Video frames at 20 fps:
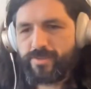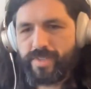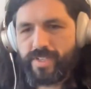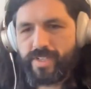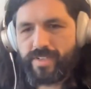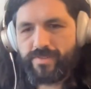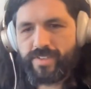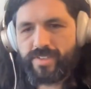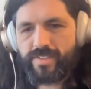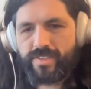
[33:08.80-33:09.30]
me
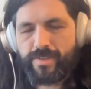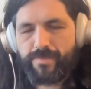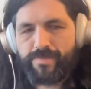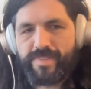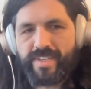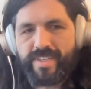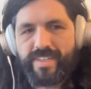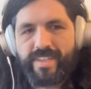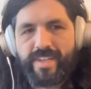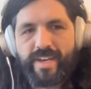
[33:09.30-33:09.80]
of is
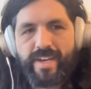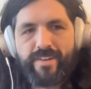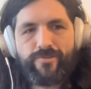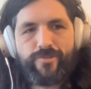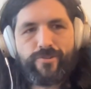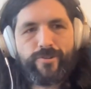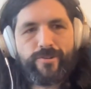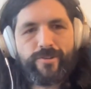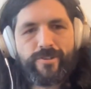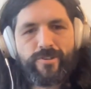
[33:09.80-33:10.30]
something that I've
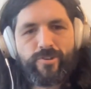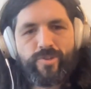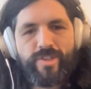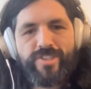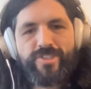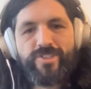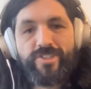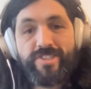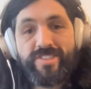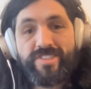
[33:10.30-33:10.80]
heard
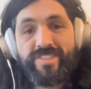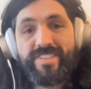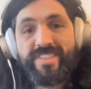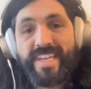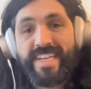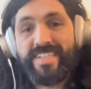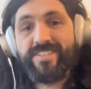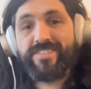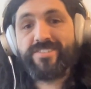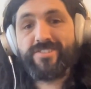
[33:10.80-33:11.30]
Christian
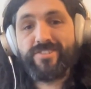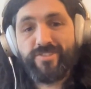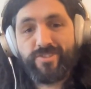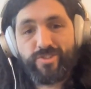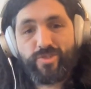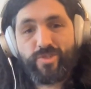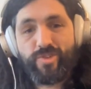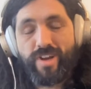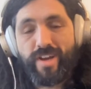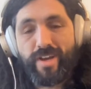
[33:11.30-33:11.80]
saints
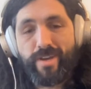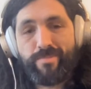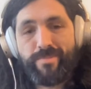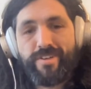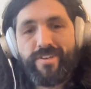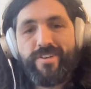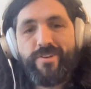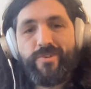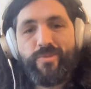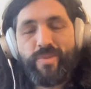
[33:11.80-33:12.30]
describe
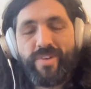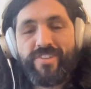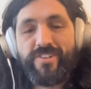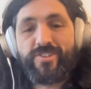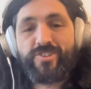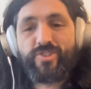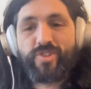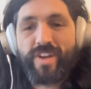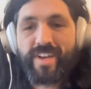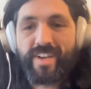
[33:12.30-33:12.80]
when they're
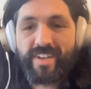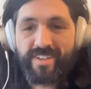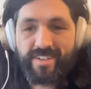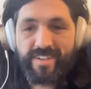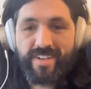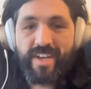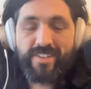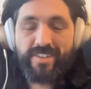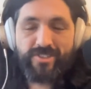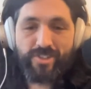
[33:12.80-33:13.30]
trying
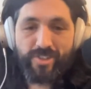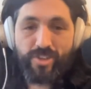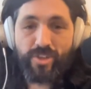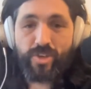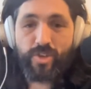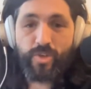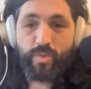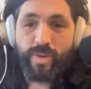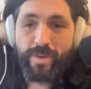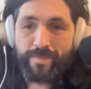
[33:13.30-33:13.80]
not to
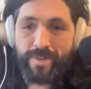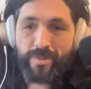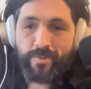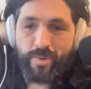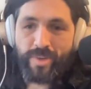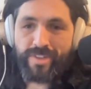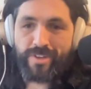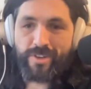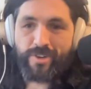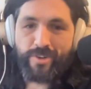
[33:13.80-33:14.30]
look at women
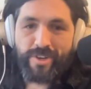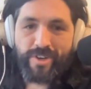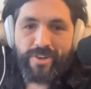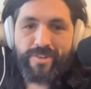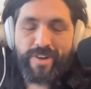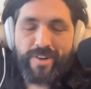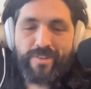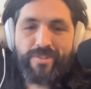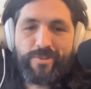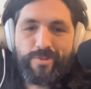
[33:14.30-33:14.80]
when they're going around the